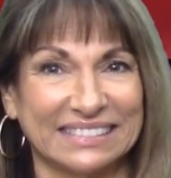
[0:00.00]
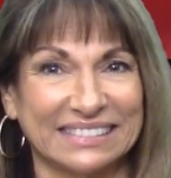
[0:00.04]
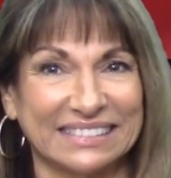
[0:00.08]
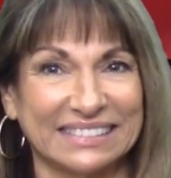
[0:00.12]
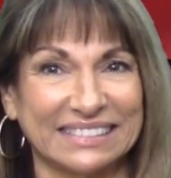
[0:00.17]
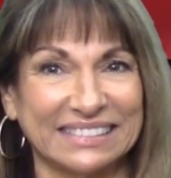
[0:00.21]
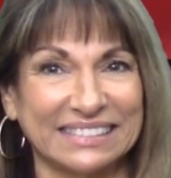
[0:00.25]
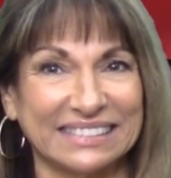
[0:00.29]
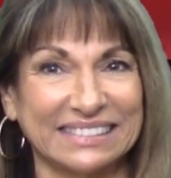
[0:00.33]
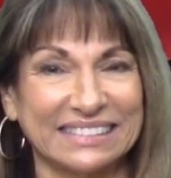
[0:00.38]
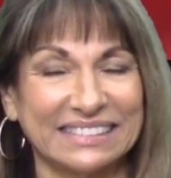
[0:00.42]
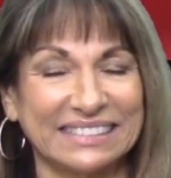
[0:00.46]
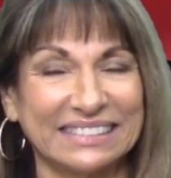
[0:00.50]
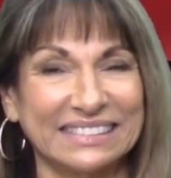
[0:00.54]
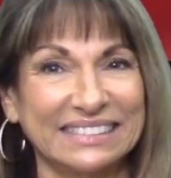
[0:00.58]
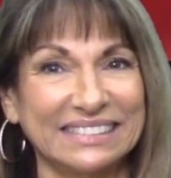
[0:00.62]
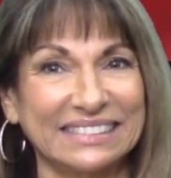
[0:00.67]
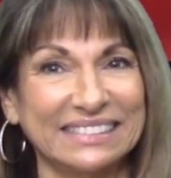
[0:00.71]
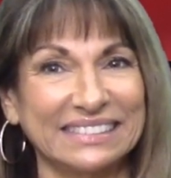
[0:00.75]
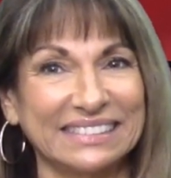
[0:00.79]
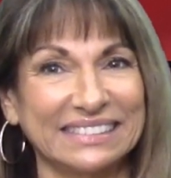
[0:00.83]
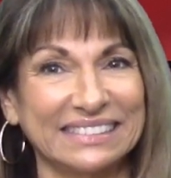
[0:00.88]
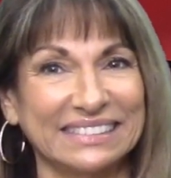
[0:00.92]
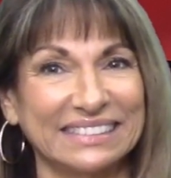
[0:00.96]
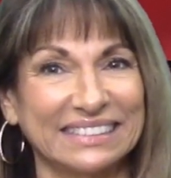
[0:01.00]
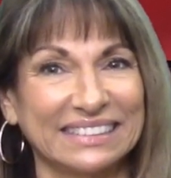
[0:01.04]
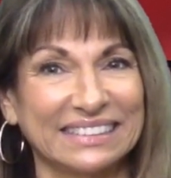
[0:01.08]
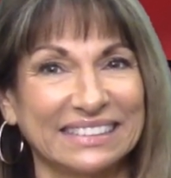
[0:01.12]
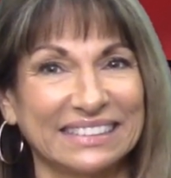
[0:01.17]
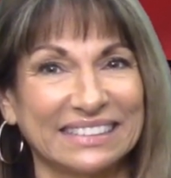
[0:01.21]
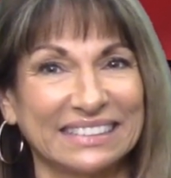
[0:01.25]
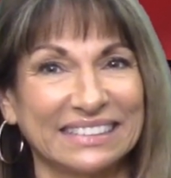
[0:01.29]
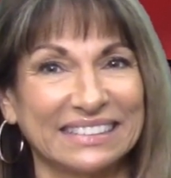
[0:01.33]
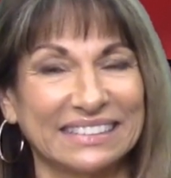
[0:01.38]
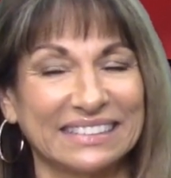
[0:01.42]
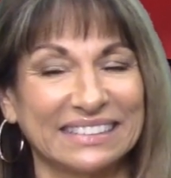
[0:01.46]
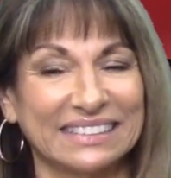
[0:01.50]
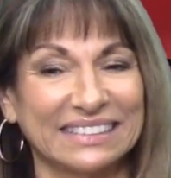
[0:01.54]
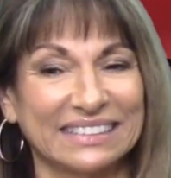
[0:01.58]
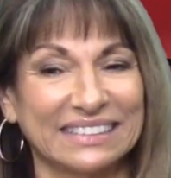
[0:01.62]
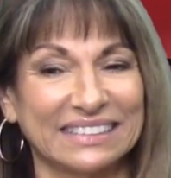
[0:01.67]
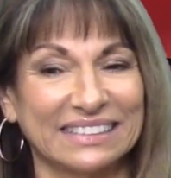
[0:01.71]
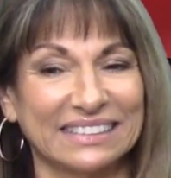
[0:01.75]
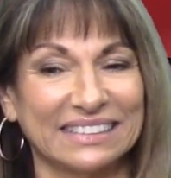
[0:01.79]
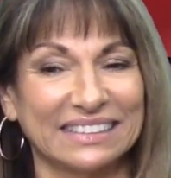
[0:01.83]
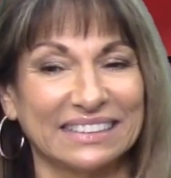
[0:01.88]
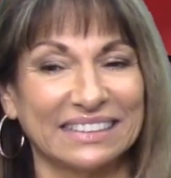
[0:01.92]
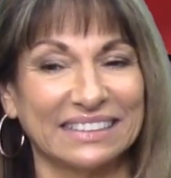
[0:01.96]

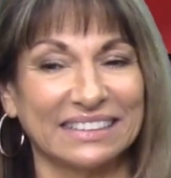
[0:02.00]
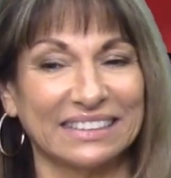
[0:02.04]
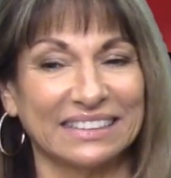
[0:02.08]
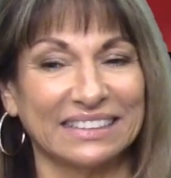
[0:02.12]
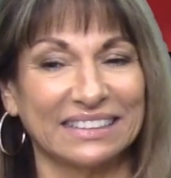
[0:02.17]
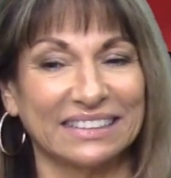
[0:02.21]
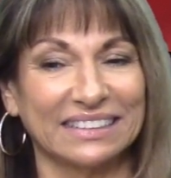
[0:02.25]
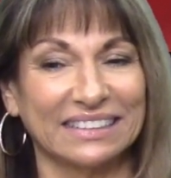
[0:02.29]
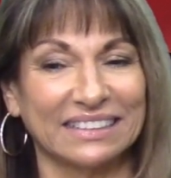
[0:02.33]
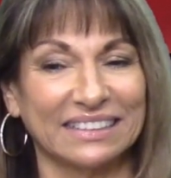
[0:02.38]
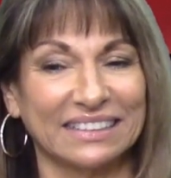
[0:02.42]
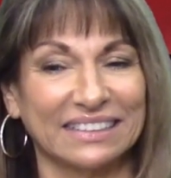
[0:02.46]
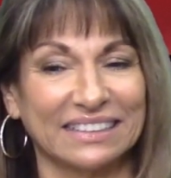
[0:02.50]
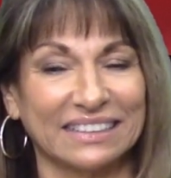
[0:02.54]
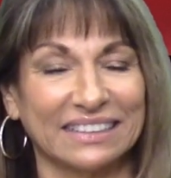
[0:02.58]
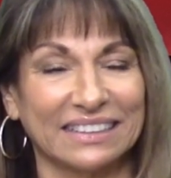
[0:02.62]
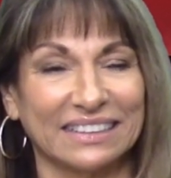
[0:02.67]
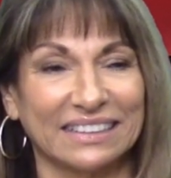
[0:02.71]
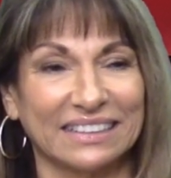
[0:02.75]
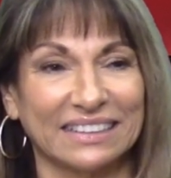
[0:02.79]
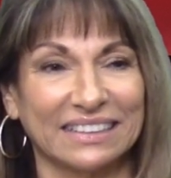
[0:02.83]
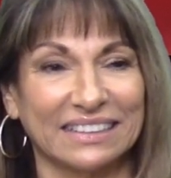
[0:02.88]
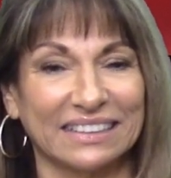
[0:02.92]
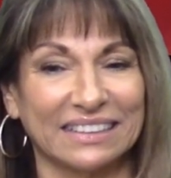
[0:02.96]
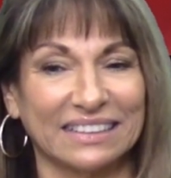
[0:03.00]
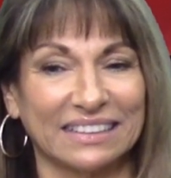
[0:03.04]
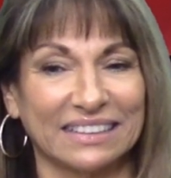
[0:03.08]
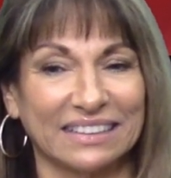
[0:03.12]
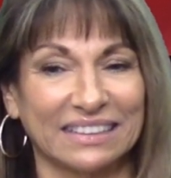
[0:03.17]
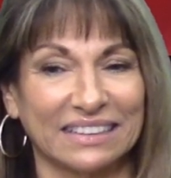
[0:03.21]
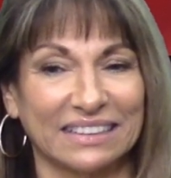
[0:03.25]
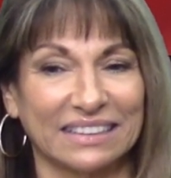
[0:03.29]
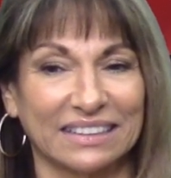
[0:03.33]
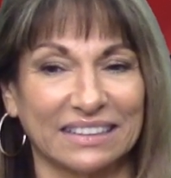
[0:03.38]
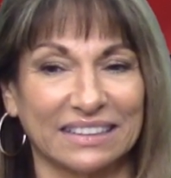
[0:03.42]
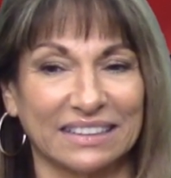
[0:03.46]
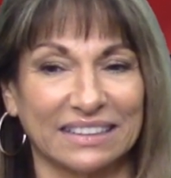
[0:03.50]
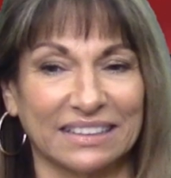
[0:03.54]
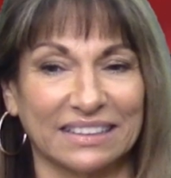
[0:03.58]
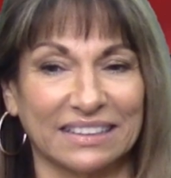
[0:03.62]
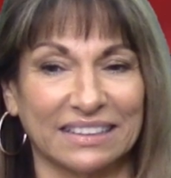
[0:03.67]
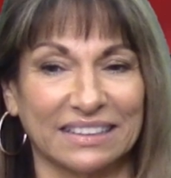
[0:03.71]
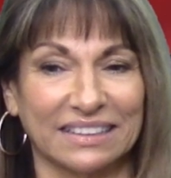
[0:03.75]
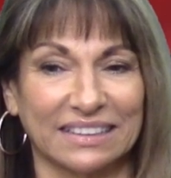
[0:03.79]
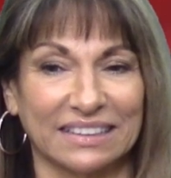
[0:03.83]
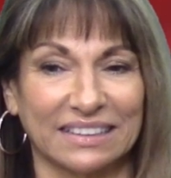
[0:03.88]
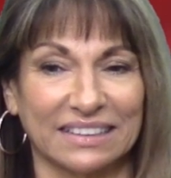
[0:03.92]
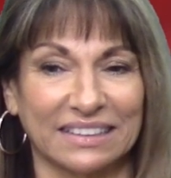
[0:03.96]

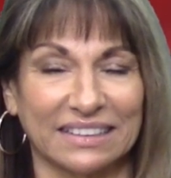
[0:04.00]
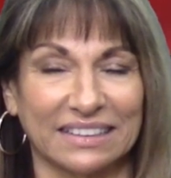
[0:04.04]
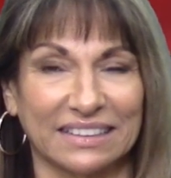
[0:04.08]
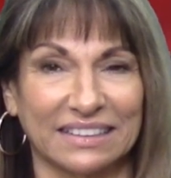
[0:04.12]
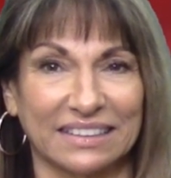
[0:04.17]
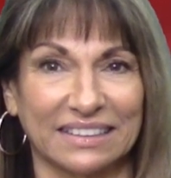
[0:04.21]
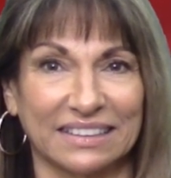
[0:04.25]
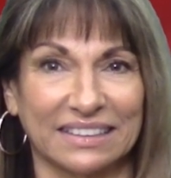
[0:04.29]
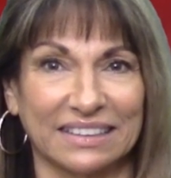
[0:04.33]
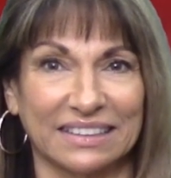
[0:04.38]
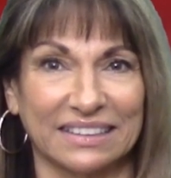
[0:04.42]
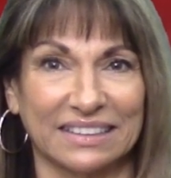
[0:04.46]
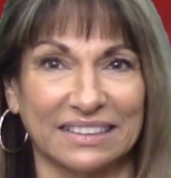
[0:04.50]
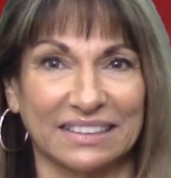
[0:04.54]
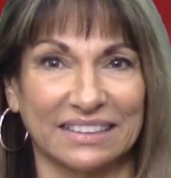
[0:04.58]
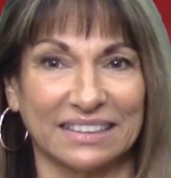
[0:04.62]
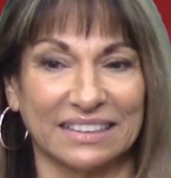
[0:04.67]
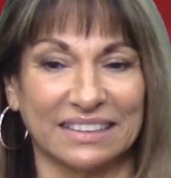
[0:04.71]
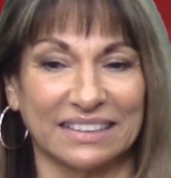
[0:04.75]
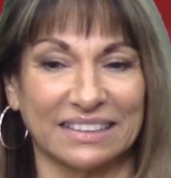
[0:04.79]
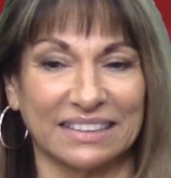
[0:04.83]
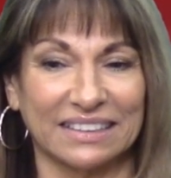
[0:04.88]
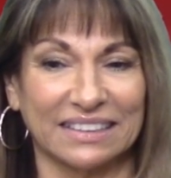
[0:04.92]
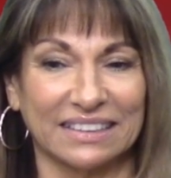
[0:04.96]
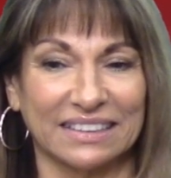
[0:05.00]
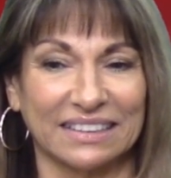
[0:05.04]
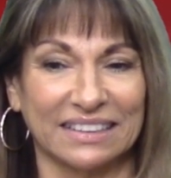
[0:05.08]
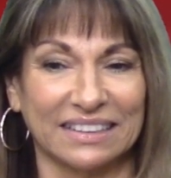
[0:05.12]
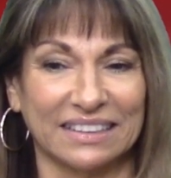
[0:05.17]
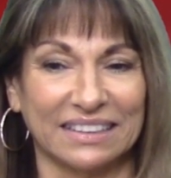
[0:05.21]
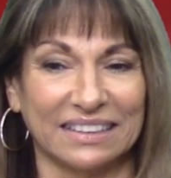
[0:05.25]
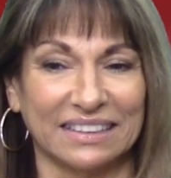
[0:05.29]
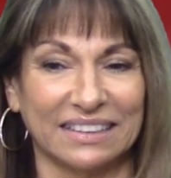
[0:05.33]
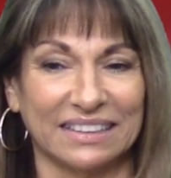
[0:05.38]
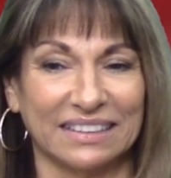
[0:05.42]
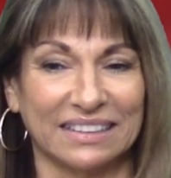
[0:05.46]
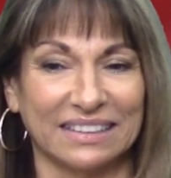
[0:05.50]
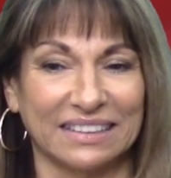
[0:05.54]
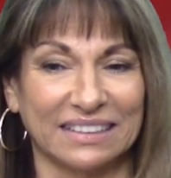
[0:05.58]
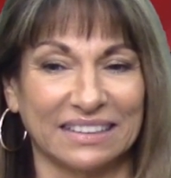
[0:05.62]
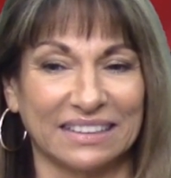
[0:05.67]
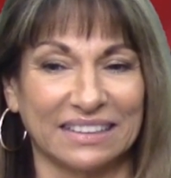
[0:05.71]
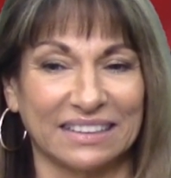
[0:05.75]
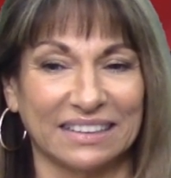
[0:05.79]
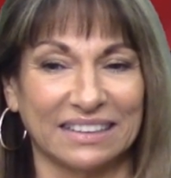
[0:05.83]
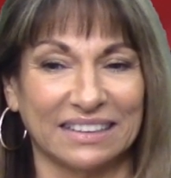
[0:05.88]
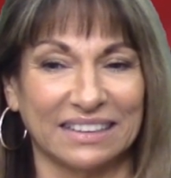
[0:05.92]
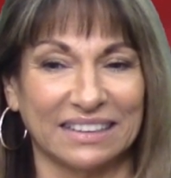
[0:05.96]

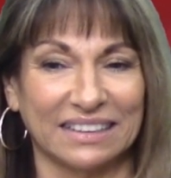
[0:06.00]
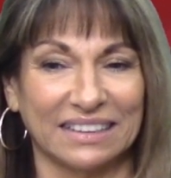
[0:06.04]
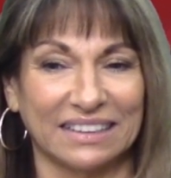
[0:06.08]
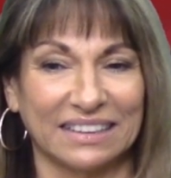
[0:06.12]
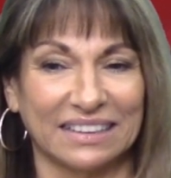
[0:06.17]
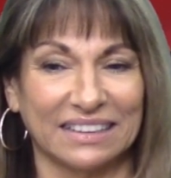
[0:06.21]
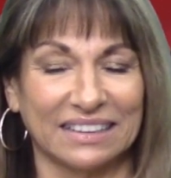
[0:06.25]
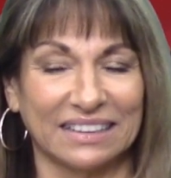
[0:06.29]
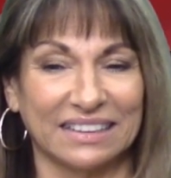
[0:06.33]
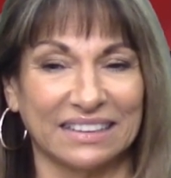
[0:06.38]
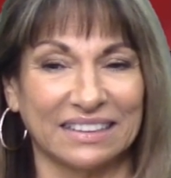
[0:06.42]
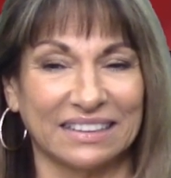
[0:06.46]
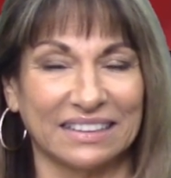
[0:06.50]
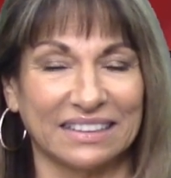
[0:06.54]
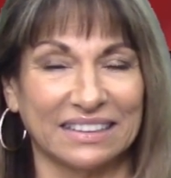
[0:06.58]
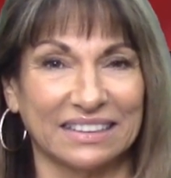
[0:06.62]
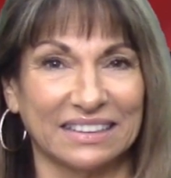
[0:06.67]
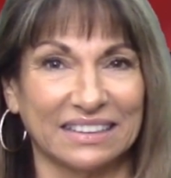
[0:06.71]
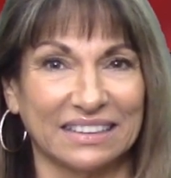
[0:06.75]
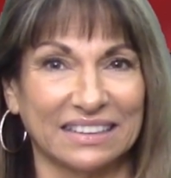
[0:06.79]
[no speech]